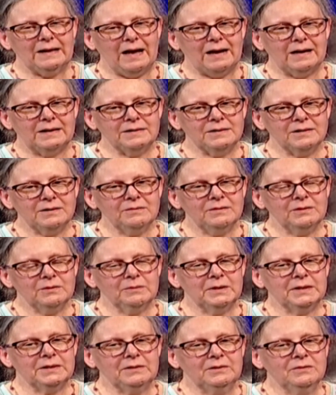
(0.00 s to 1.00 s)
I don't know
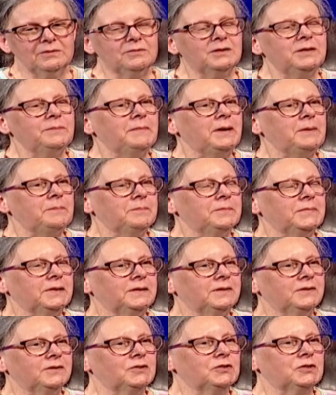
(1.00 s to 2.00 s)
whether you
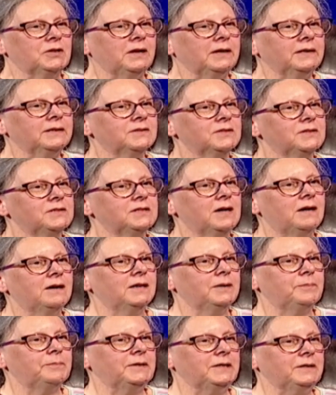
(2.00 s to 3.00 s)
remember trying to
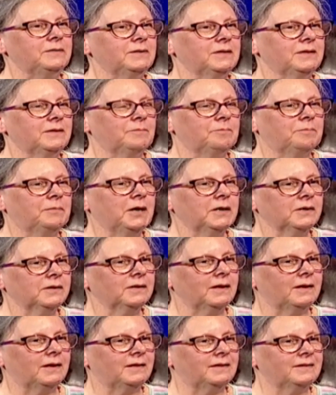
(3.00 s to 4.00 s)
type in
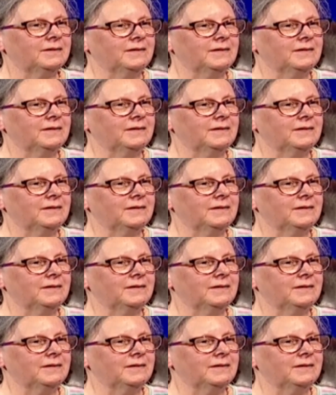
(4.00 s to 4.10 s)
Bangla